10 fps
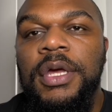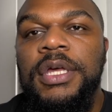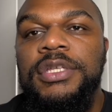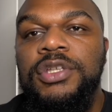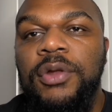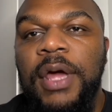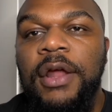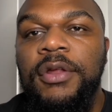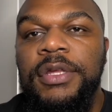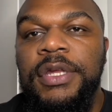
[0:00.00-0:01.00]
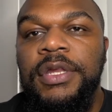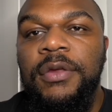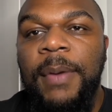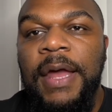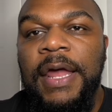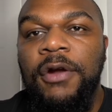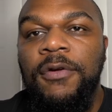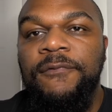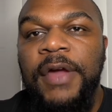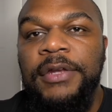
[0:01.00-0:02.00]
So not only did the bilateral
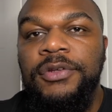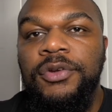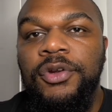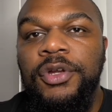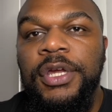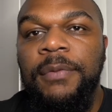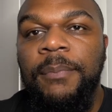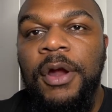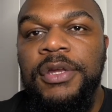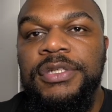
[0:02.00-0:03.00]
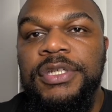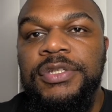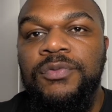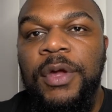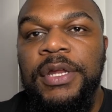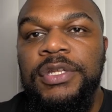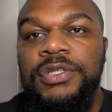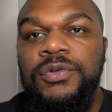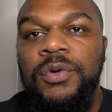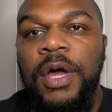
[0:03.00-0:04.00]
factor get Marcus's rating
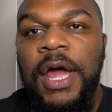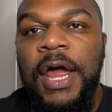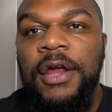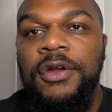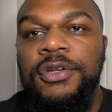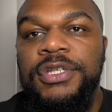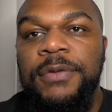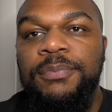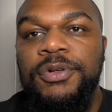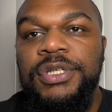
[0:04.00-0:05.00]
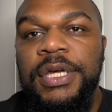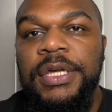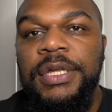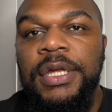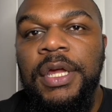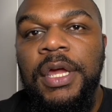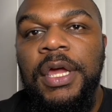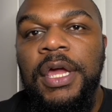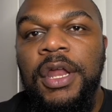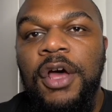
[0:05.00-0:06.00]
to a higher 10%,
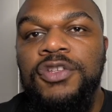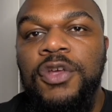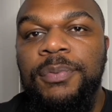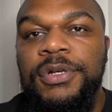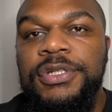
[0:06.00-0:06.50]
it also pushed